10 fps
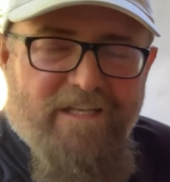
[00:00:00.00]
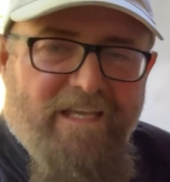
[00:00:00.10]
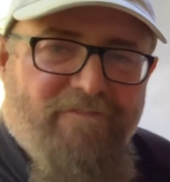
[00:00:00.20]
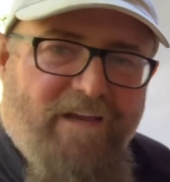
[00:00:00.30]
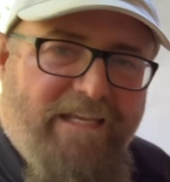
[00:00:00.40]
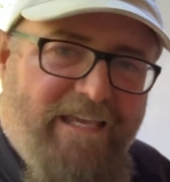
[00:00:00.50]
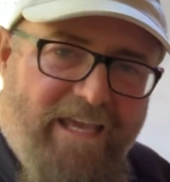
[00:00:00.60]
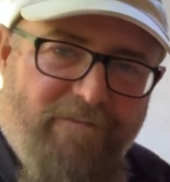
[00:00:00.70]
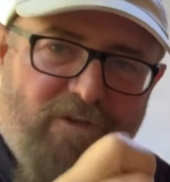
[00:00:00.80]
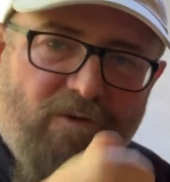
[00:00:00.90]
If I
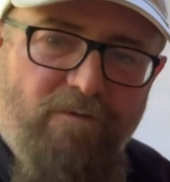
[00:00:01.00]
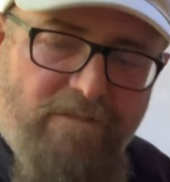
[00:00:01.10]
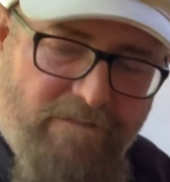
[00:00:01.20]
gave you